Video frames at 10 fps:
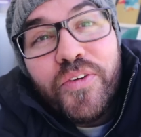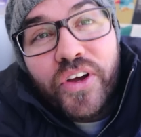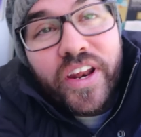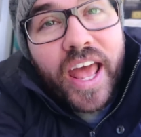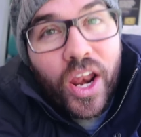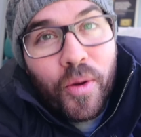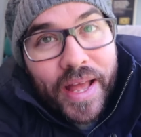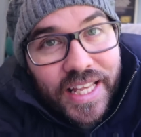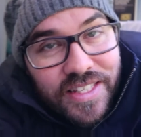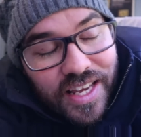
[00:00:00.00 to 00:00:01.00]
We're going to Hello
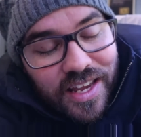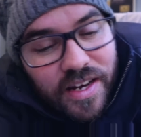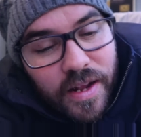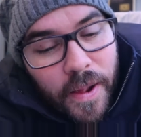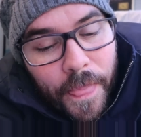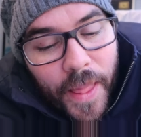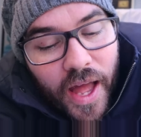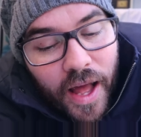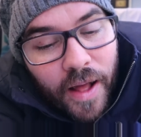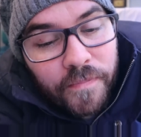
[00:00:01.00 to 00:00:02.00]
Magazine.
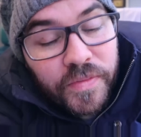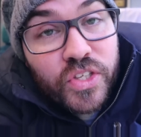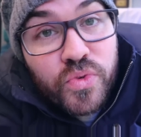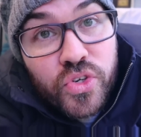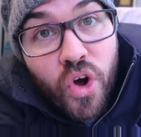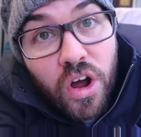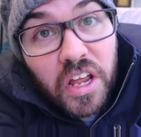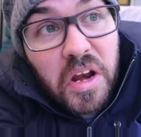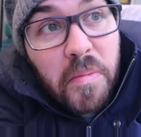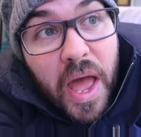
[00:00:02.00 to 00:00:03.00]
Um, because we're
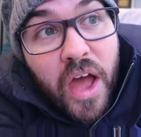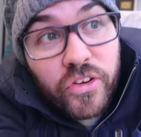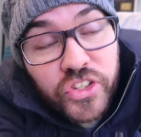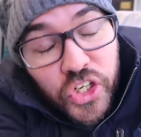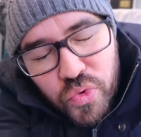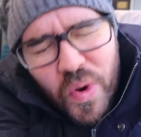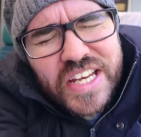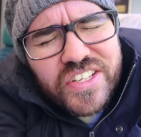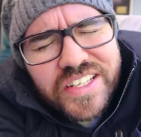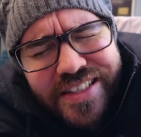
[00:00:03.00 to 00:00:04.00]
talking about the
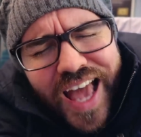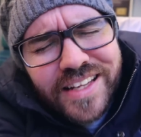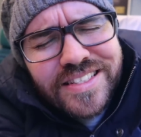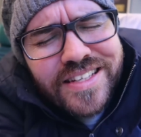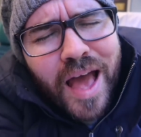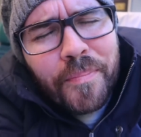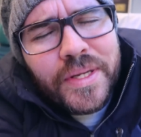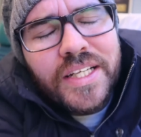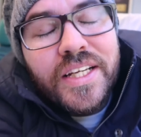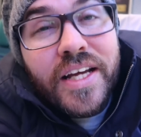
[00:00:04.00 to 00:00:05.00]
great catnap
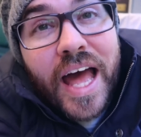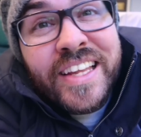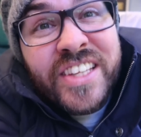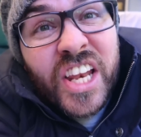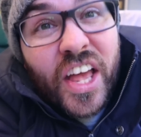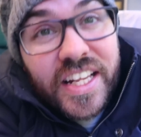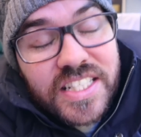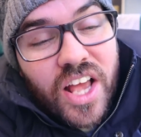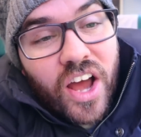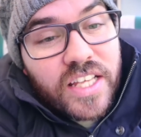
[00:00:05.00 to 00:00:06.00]
and the
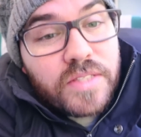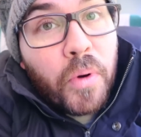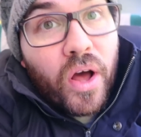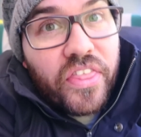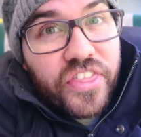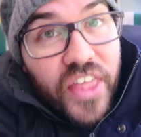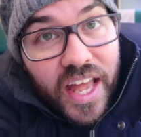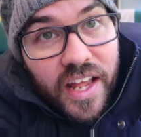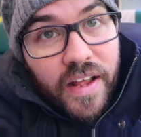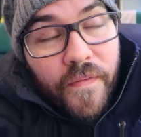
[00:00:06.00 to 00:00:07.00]
likes guys but I
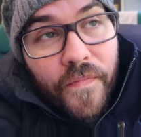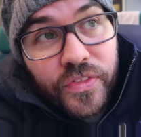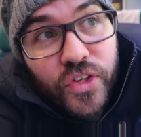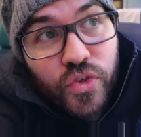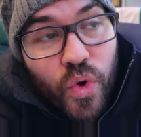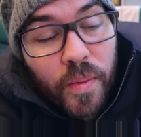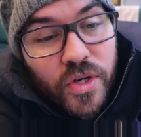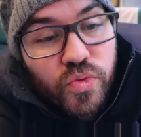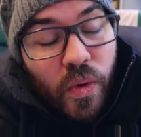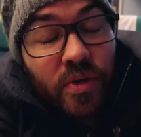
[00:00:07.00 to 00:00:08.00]
think there's
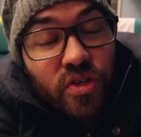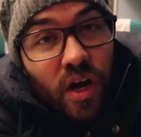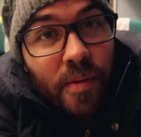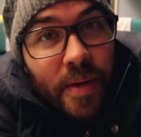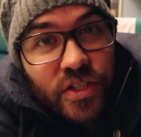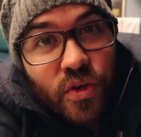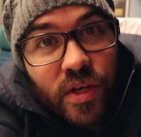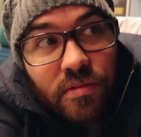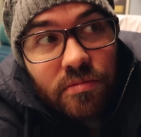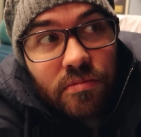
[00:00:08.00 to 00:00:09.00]
rumors we were talking about
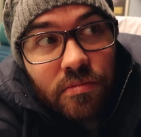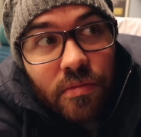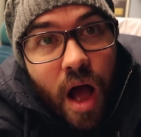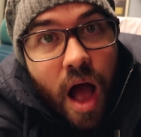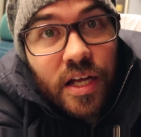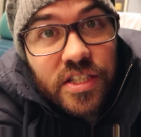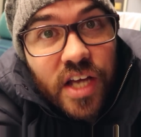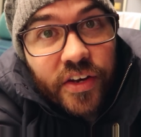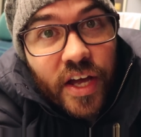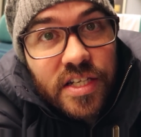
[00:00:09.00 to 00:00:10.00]
doing it's
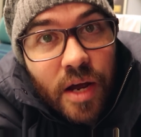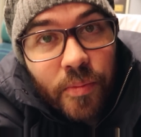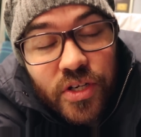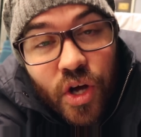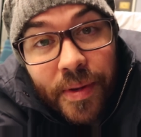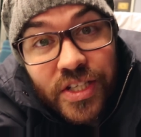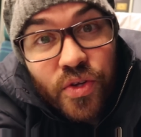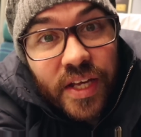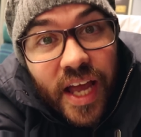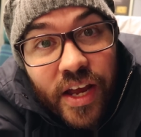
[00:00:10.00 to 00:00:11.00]
got nighttime. We were talking about
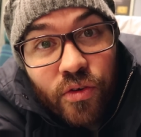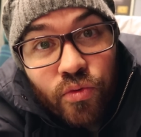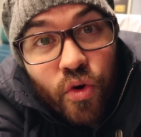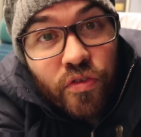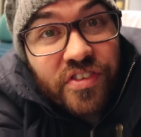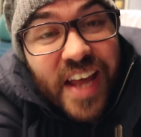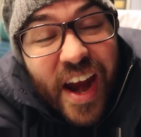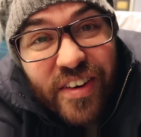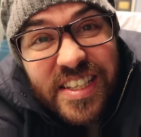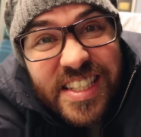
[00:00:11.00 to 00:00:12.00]
doing a roof
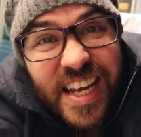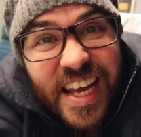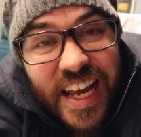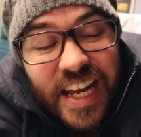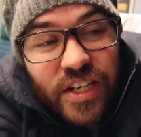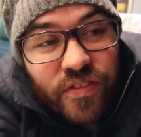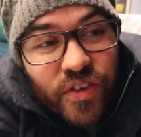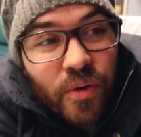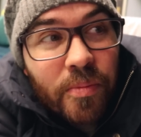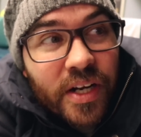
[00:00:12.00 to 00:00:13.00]
terrace
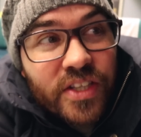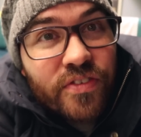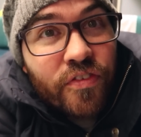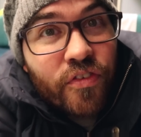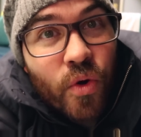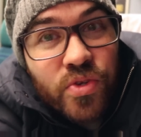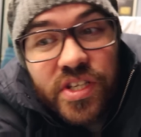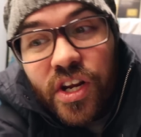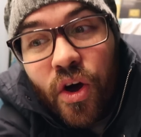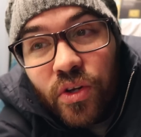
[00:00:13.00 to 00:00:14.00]
interview, but it's
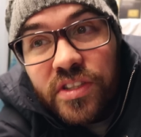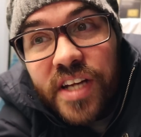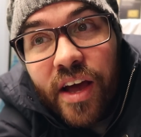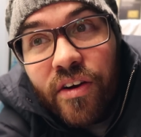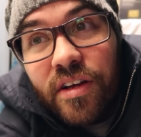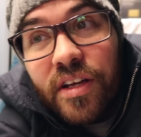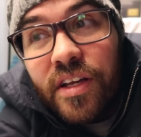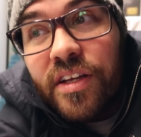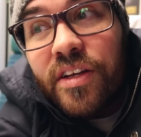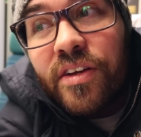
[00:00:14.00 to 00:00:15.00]
frozen cold now. No.